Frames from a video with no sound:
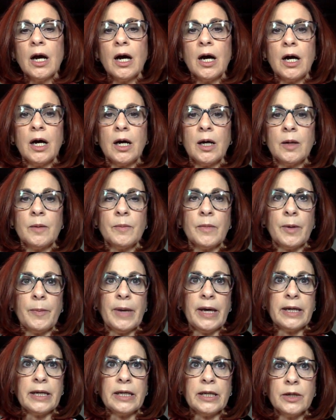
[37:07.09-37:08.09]

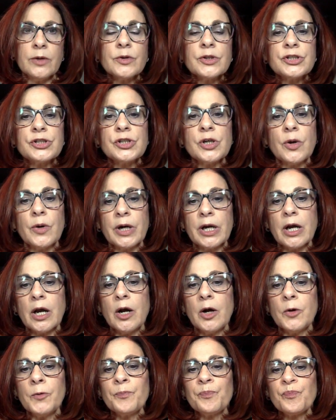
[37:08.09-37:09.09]
about a year or so
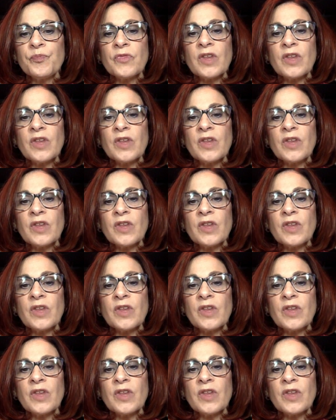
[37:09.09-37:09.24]
ago.